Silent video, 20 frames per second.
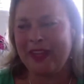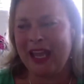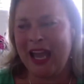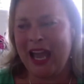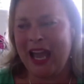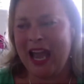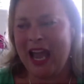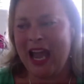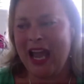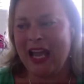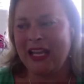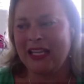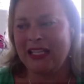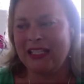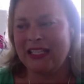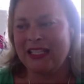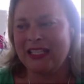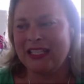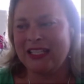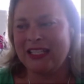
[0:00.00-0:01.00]

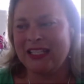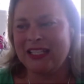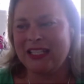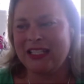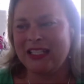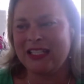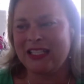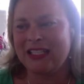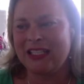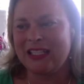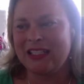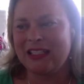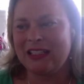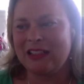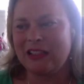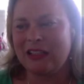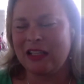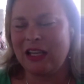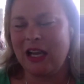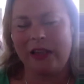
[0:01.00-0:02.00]
And
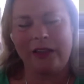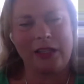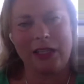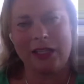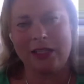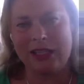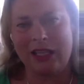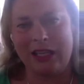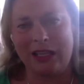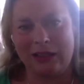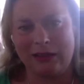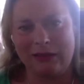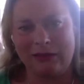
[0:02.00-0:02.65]
yeah, I think that's it.